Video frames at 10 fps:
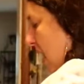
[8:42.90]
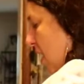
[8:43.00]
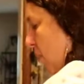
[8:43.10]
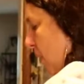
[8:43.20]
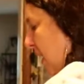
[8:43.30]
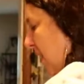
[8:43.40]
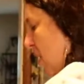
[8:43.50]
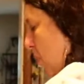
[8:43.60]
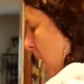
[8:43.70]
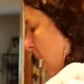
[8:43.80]
And the
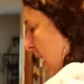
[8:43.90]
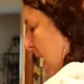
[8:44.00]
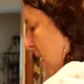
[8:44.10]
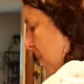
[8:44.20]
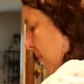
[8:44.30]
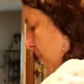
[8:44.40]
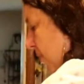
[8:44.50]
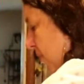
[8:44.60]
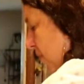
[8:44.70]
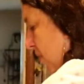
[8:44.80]
reason why
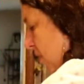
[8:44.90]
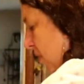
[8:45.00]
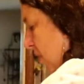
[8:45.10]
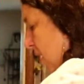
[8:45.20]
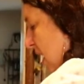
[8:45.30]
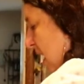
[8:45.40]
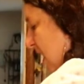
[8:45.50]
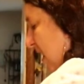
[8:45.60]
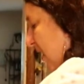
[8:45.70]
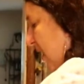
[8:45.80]
the